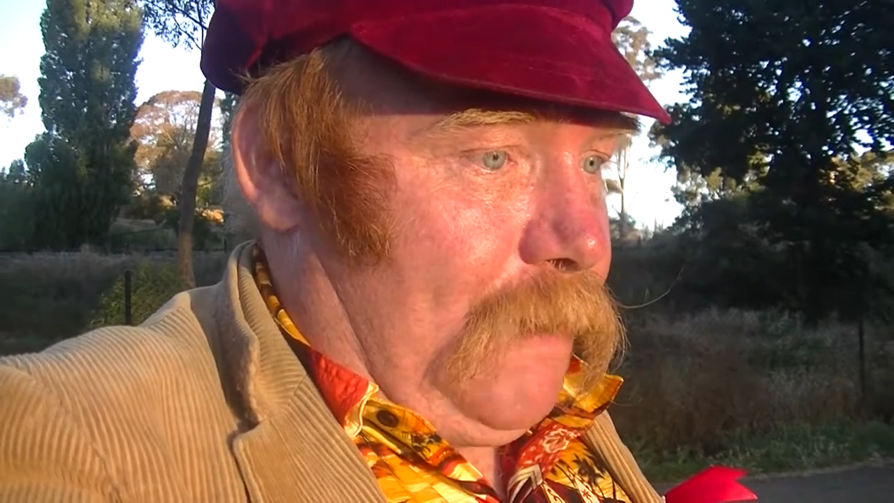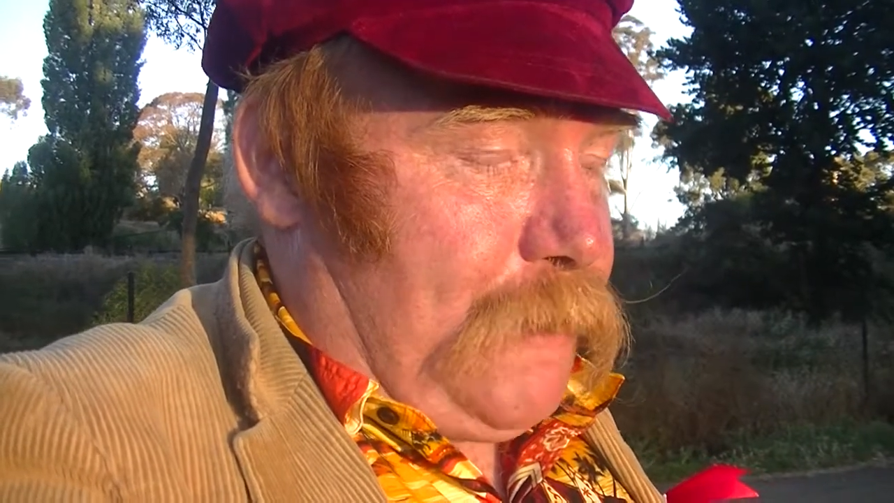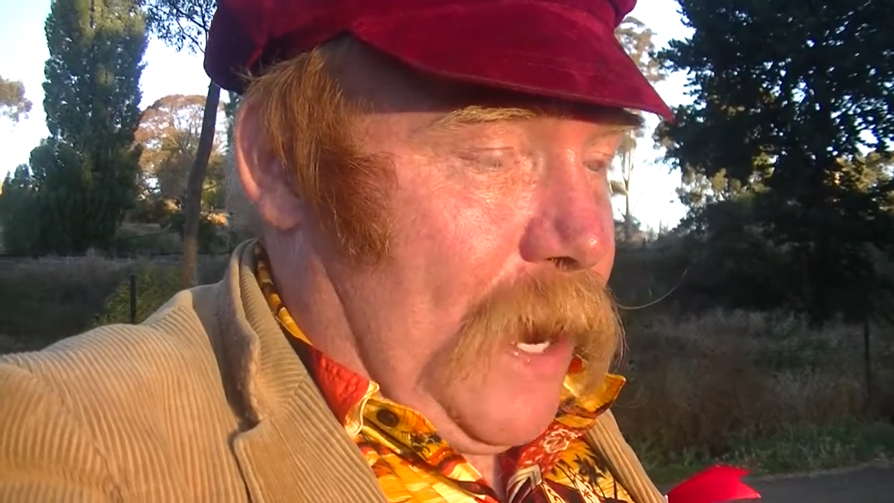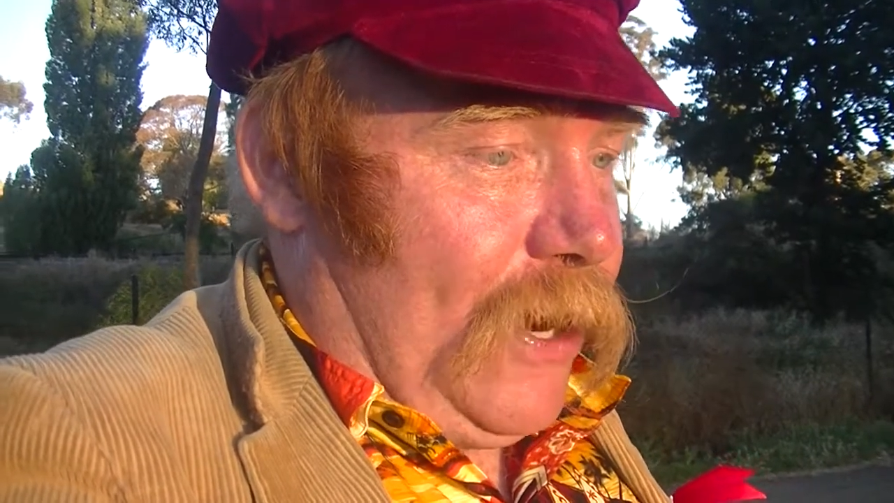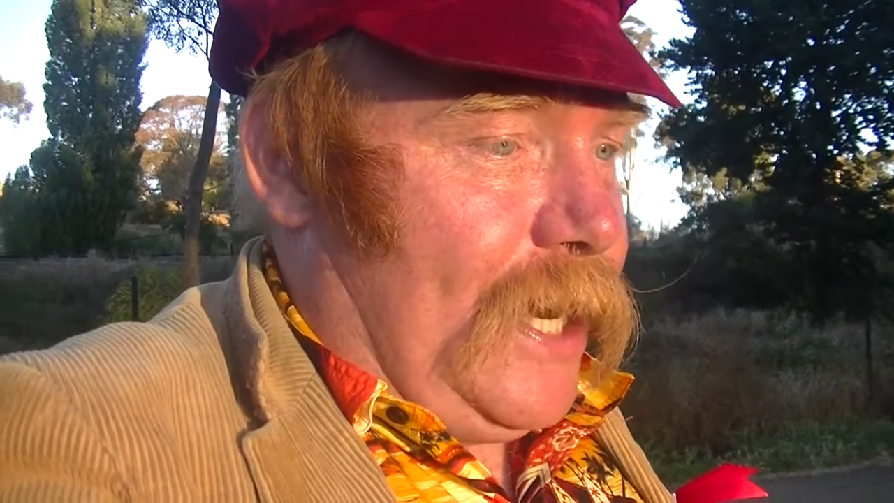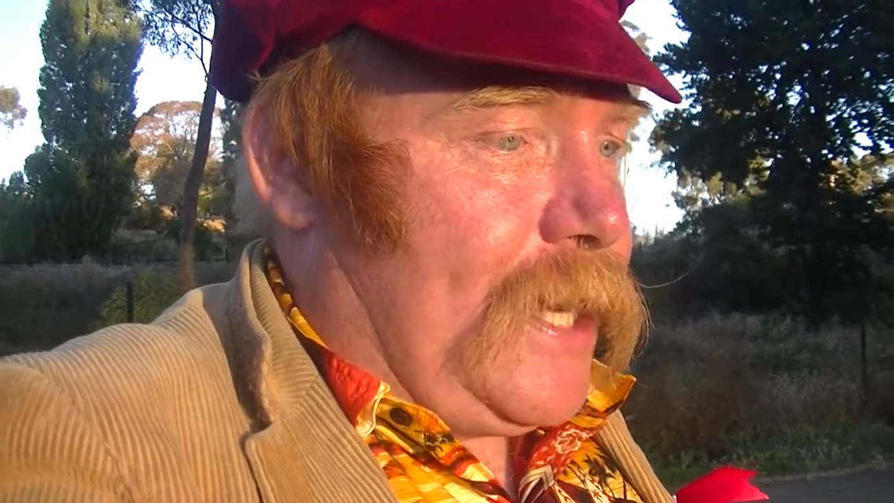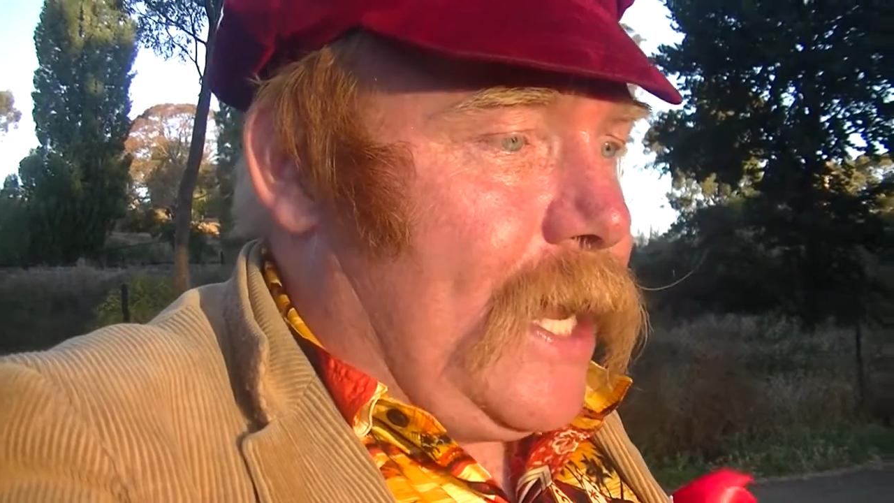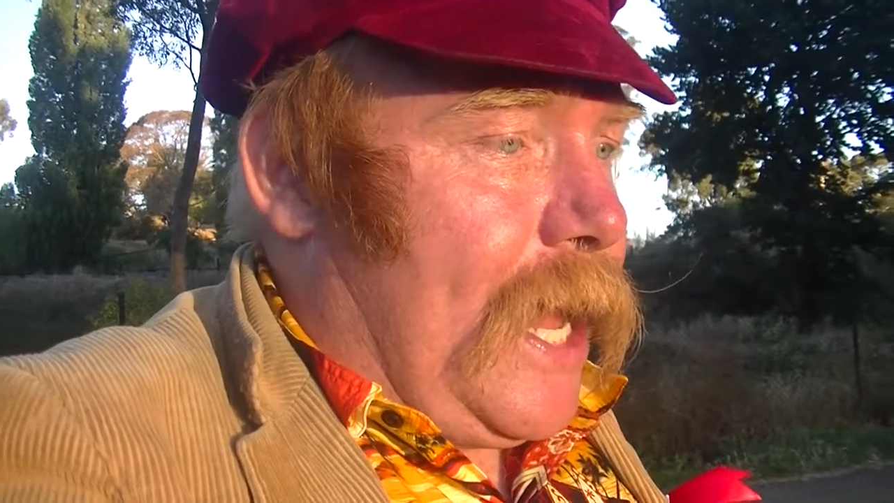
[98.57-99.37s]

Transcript: buried